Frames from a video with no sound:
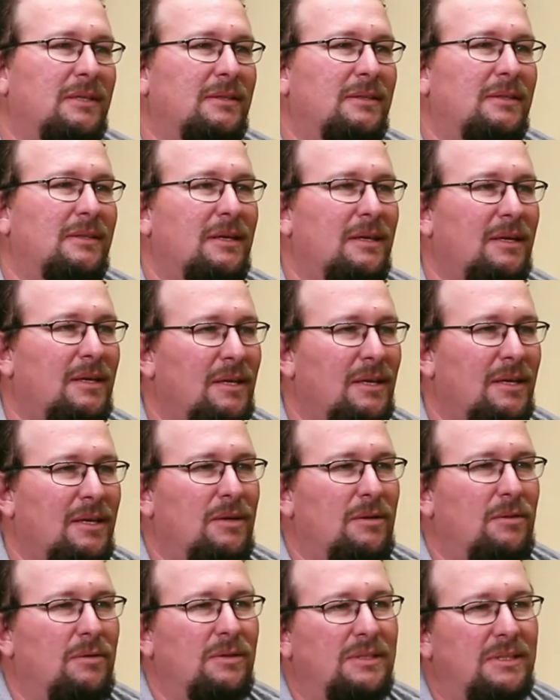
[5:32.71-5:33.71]
And
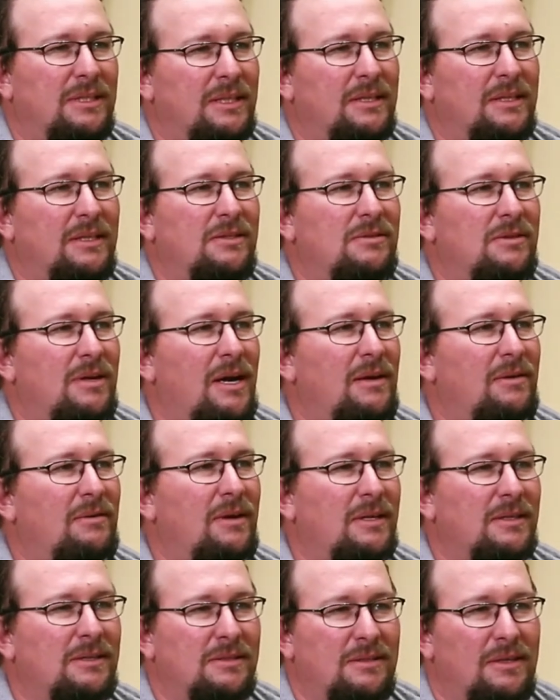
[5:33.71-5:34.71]
once you get the dry
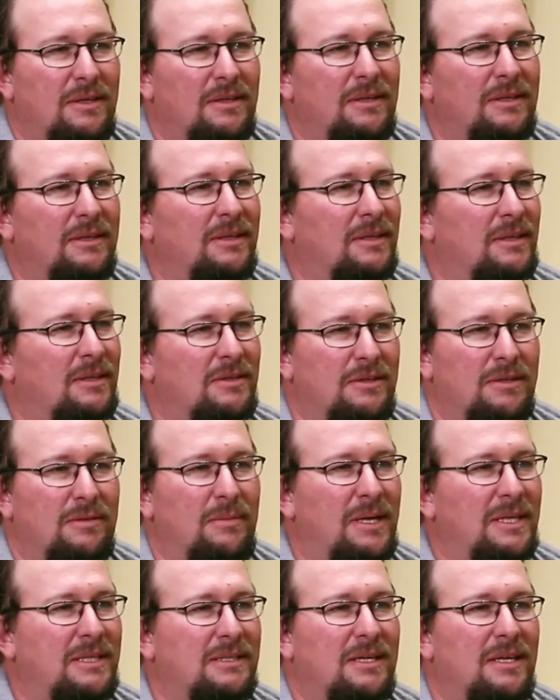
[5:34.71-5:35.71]
rot started, then the
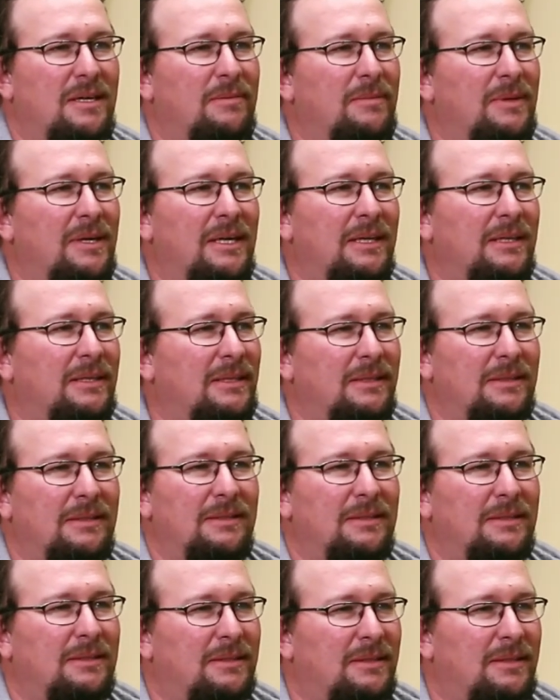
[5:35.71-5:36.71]
termites come in,
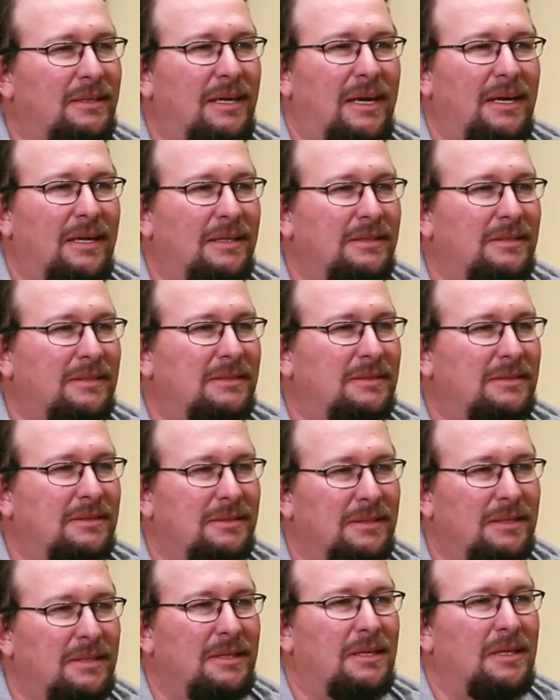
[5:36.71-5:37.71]
and yeah, it's
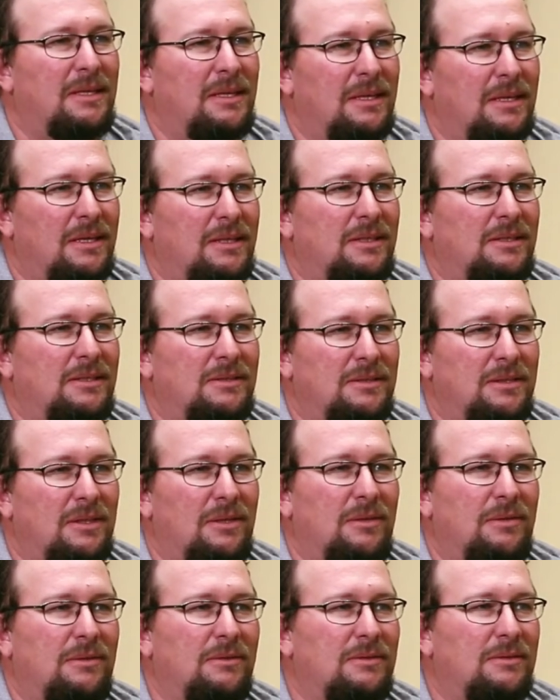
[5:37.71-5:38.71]

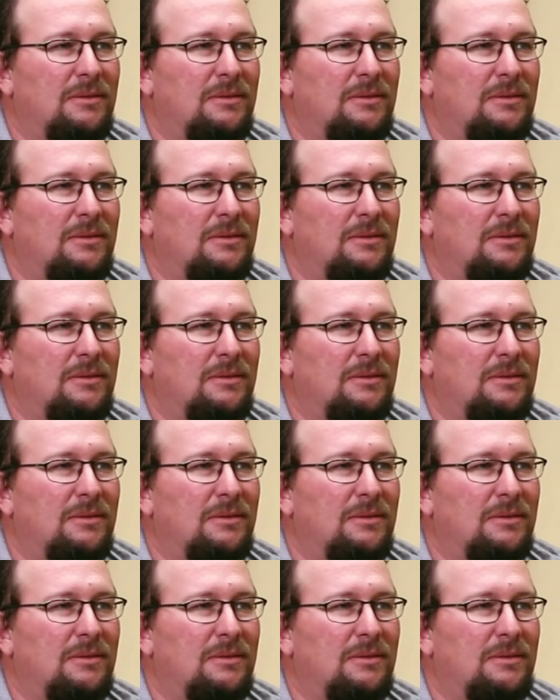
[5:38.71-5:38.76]
so.